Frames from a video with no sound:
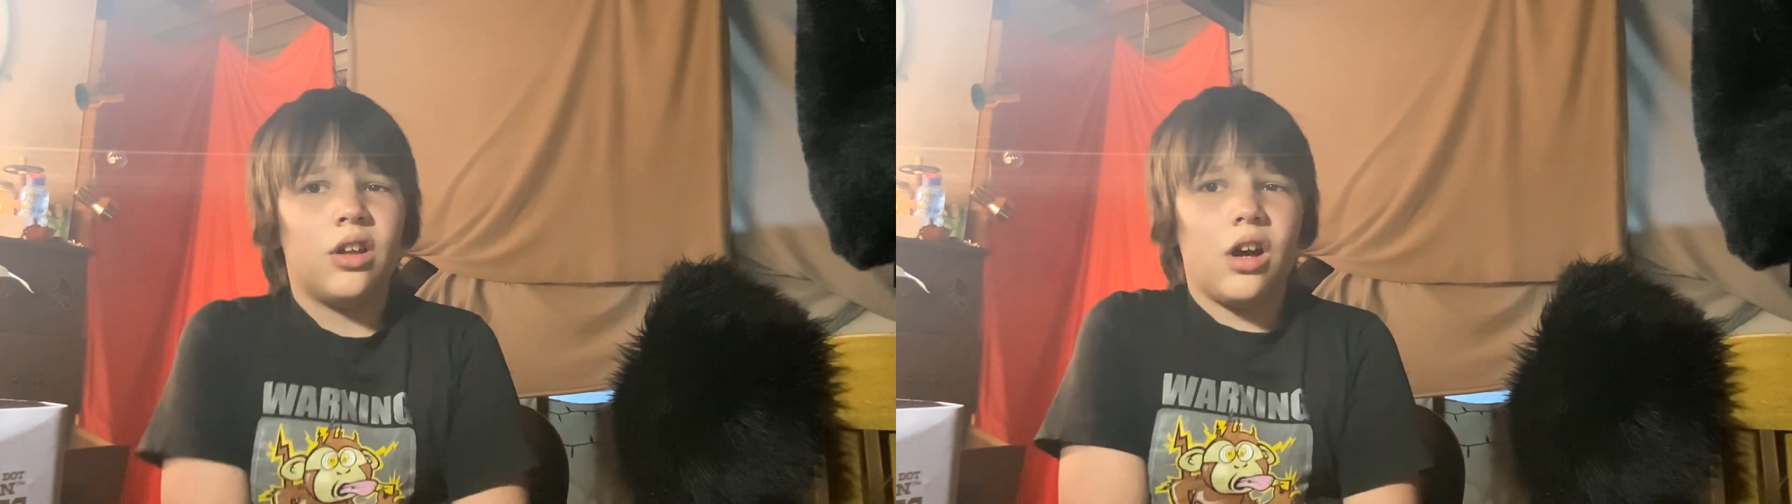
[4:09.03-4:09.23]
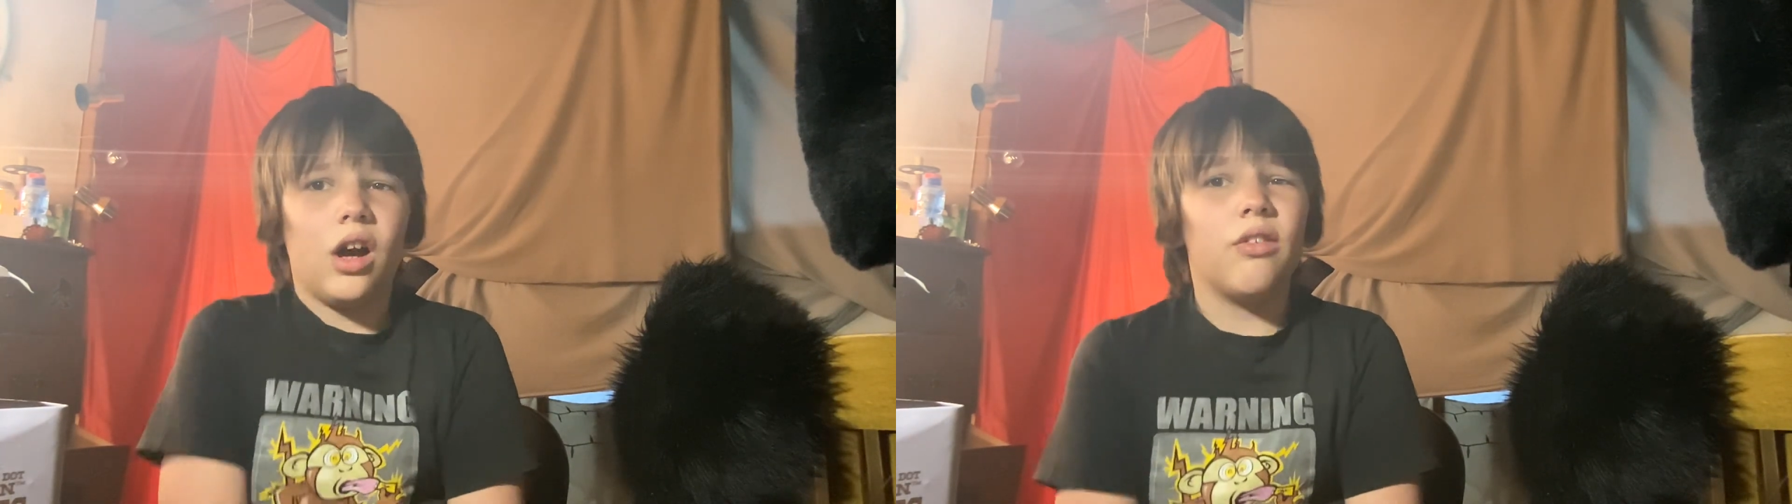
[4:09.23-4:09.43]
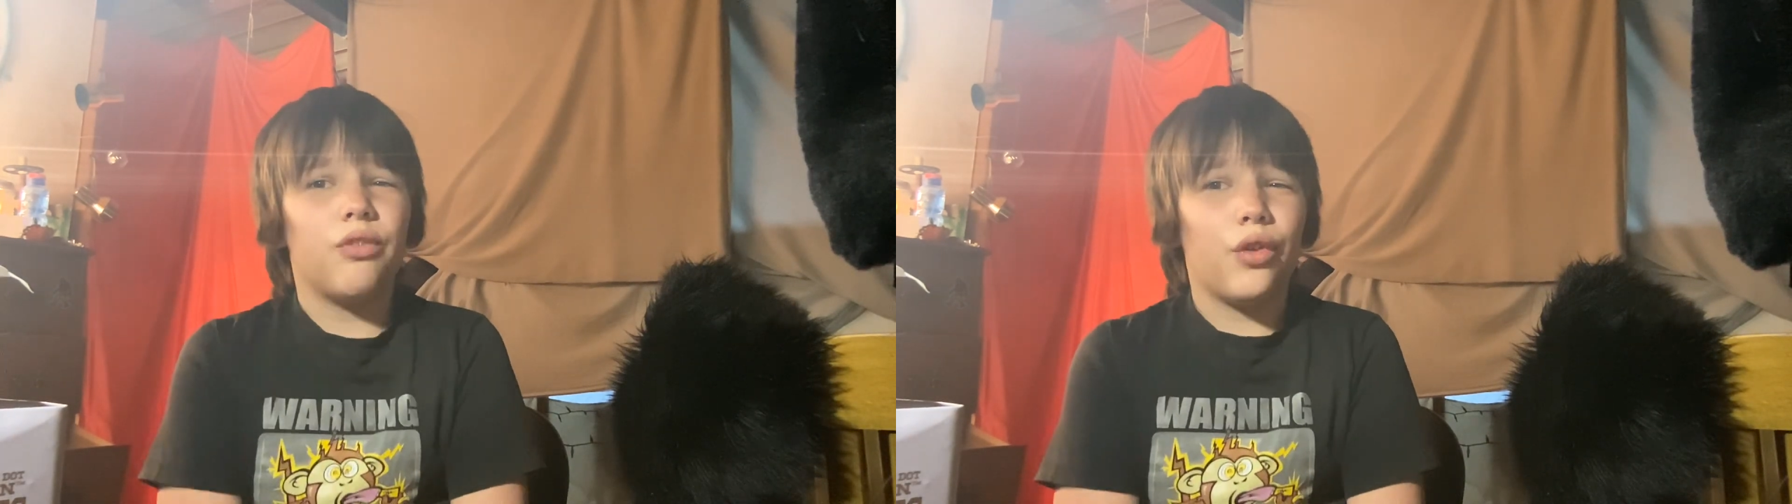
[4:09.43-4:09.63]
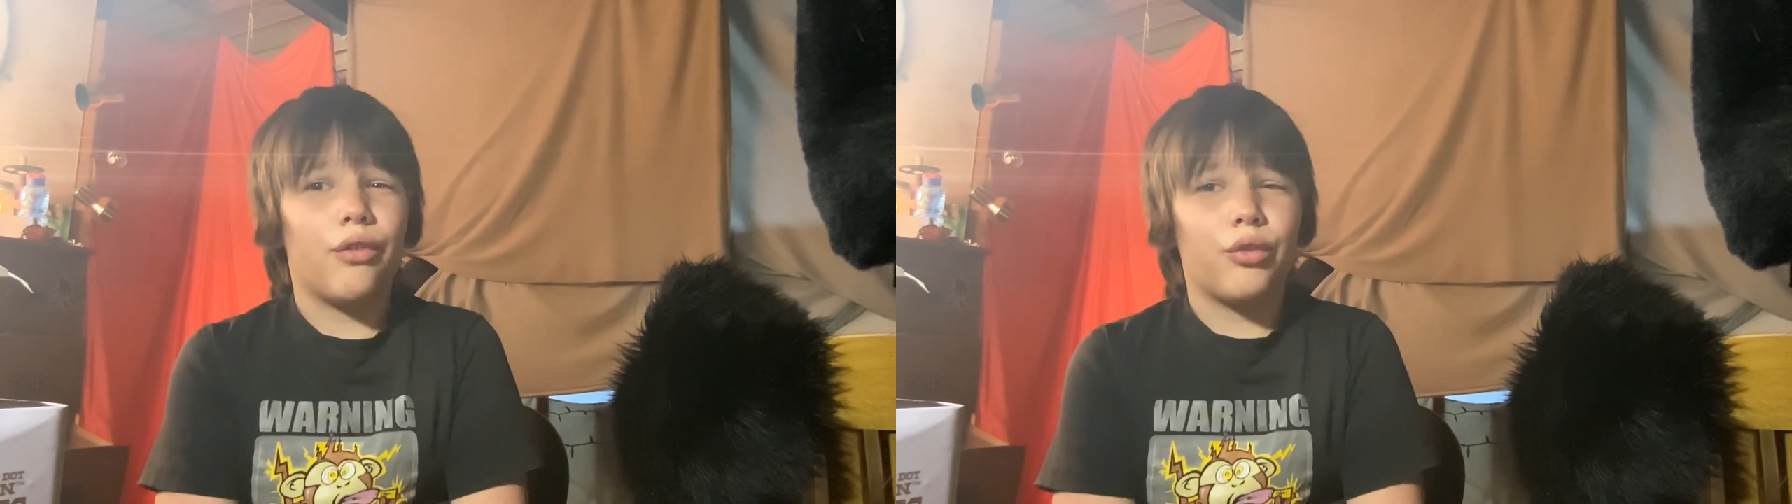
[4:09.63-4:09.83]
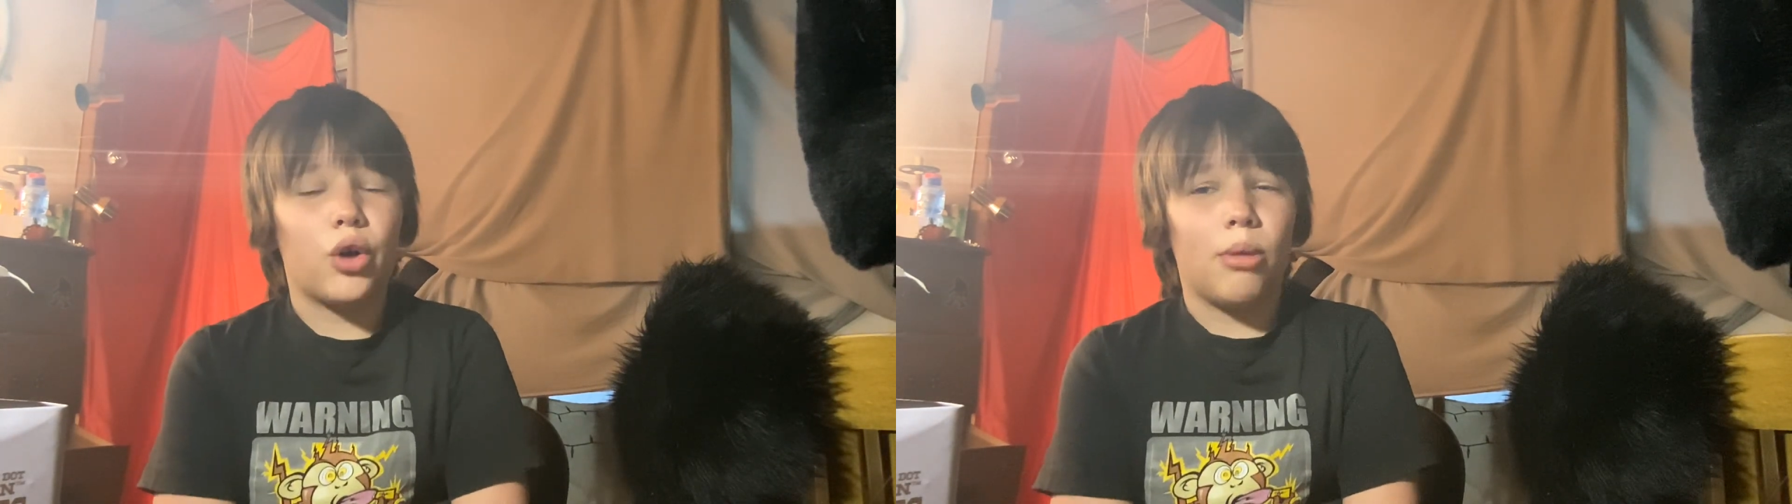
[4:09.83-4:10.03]
I've
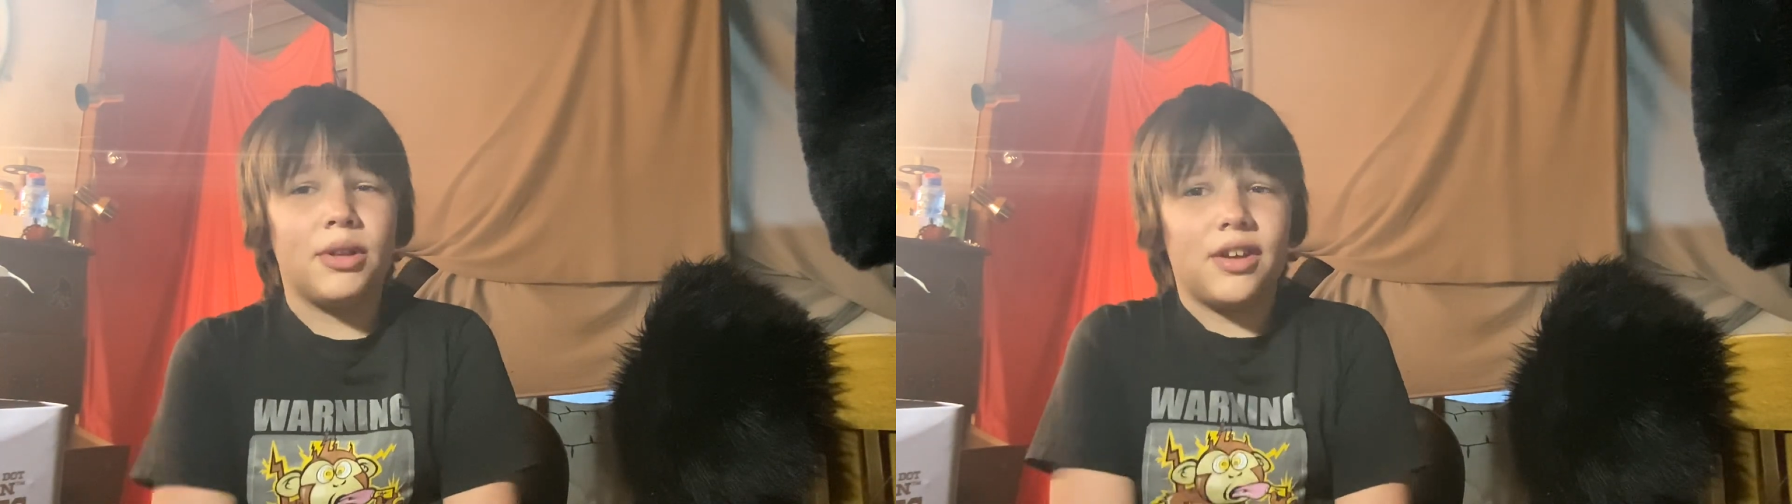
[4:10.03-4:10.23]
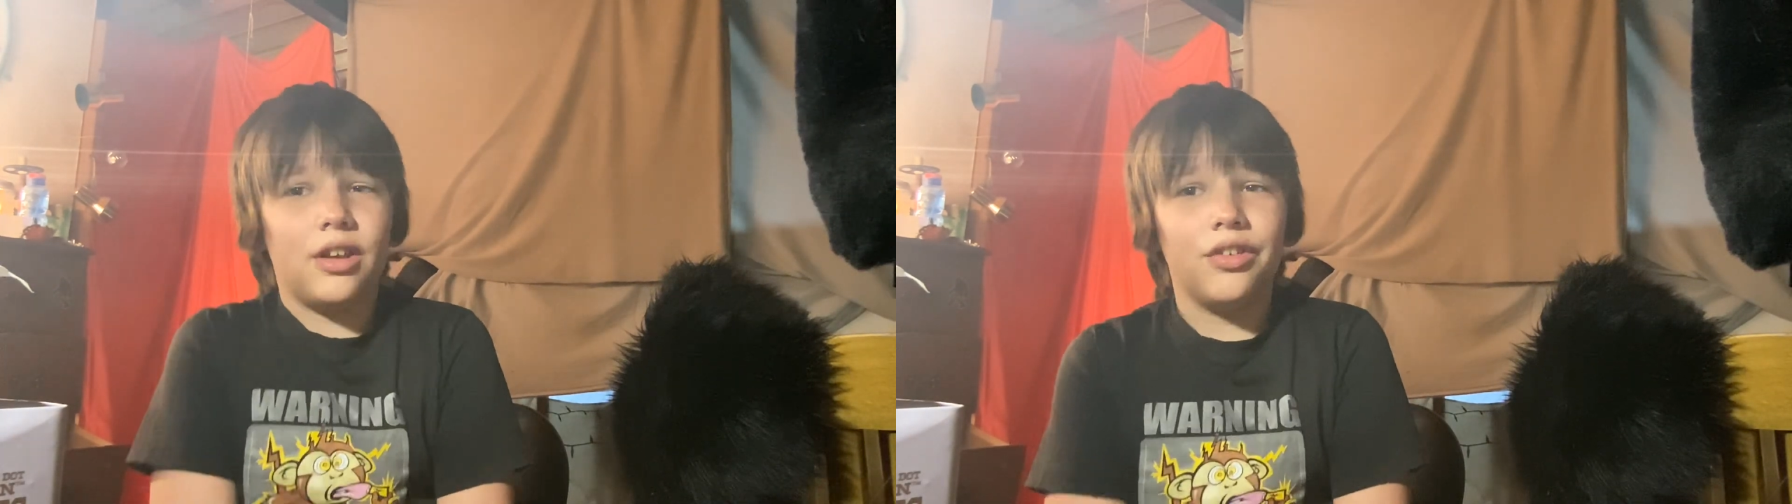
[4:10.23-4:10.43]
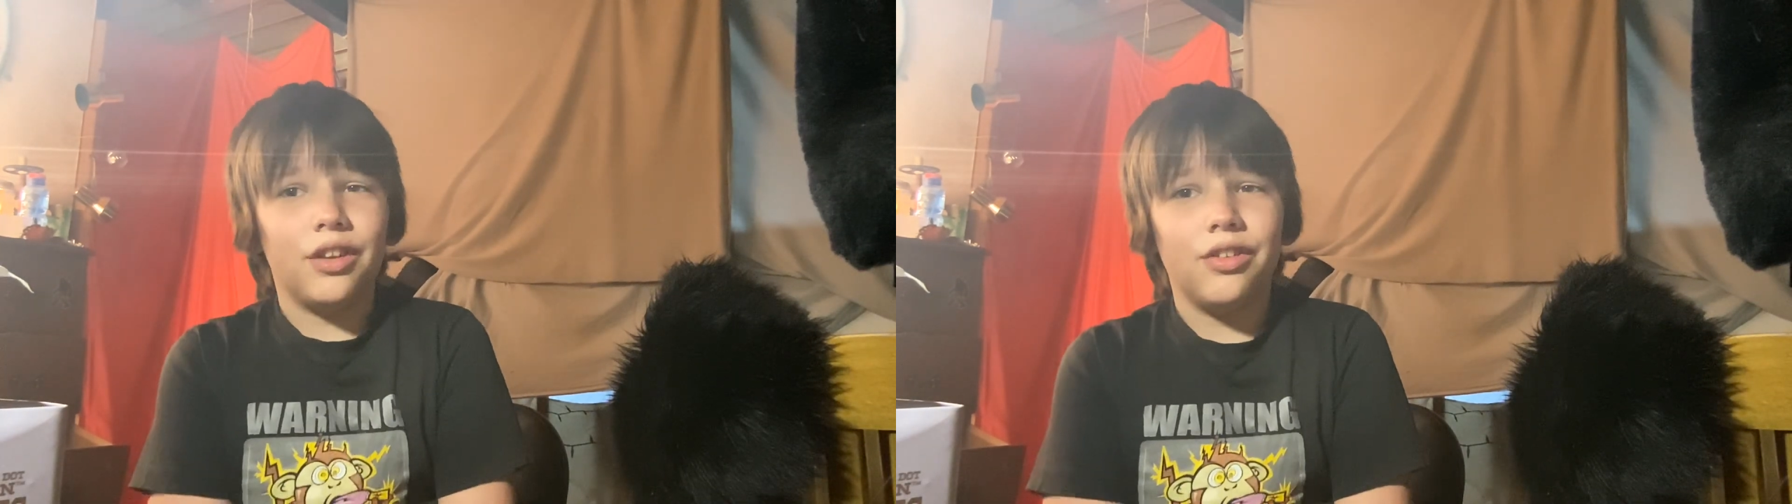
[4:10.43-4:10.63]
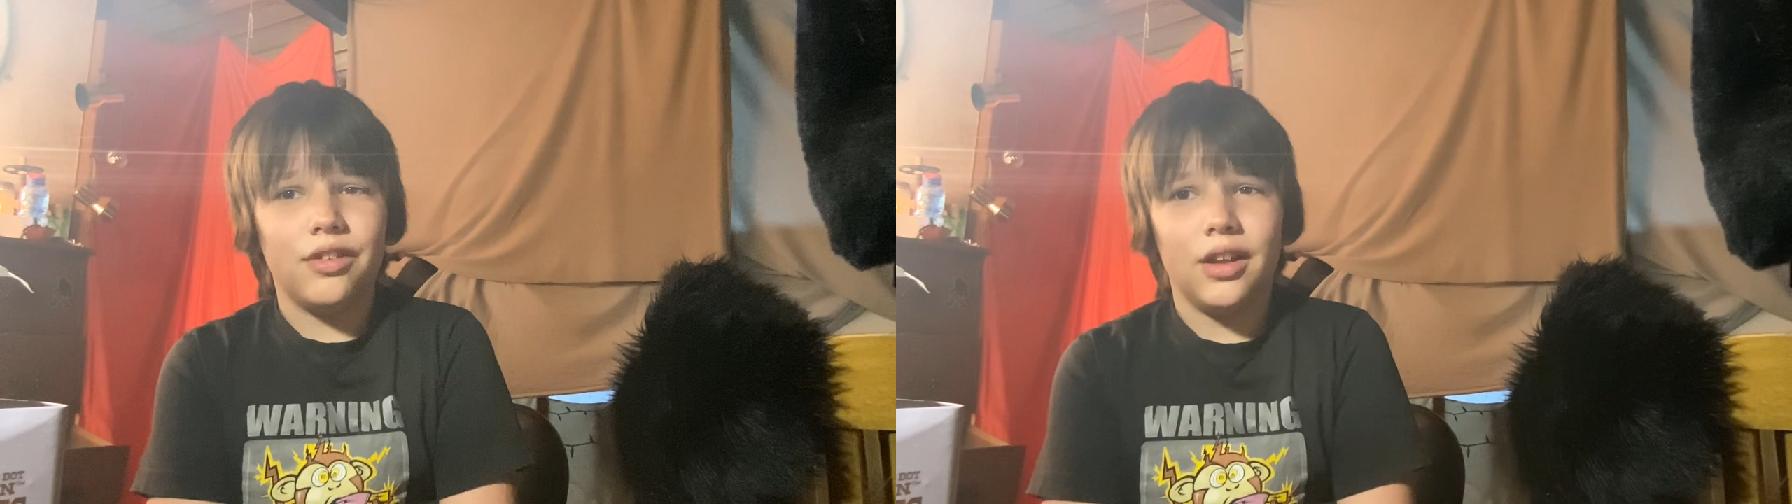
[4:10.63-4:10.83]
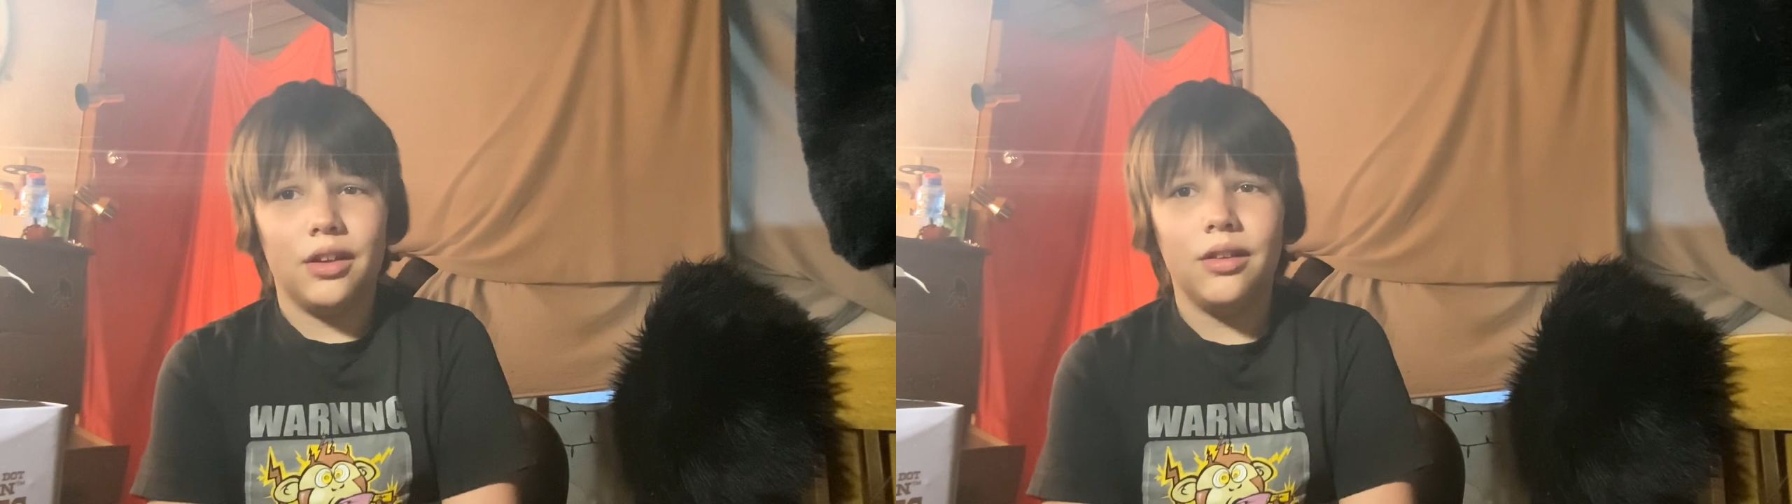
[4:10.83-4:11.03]
loved commentating since
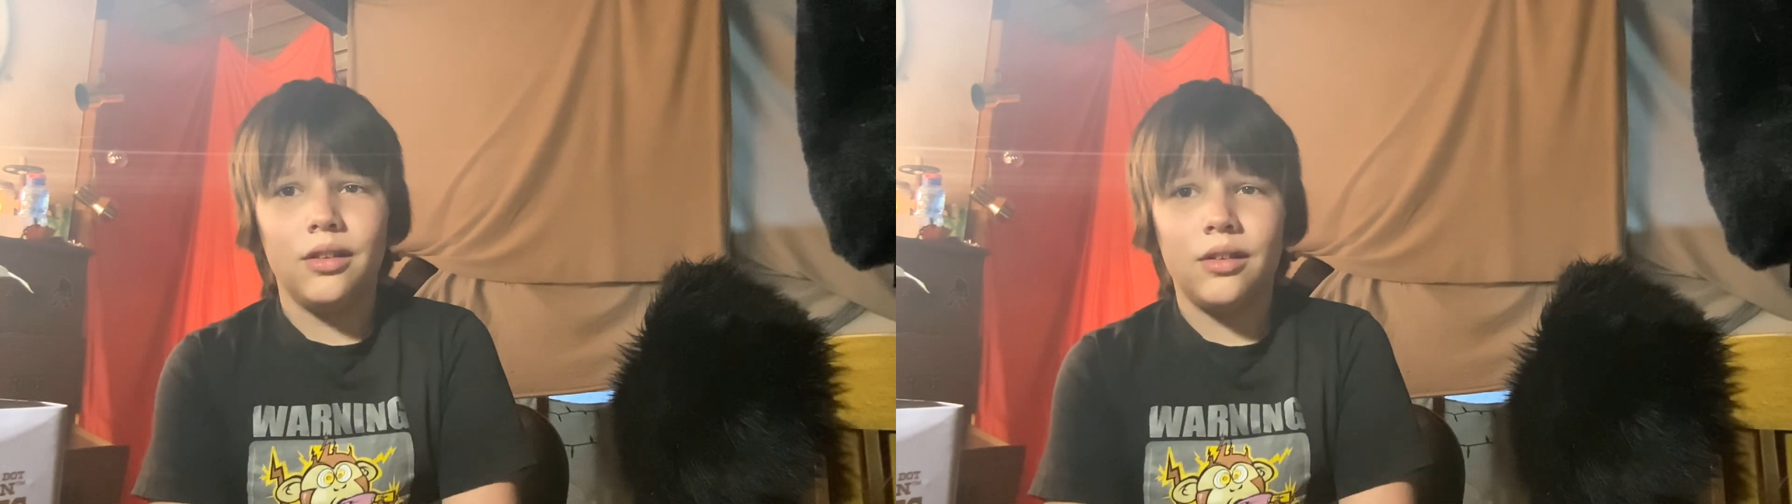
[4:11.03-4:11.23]
then.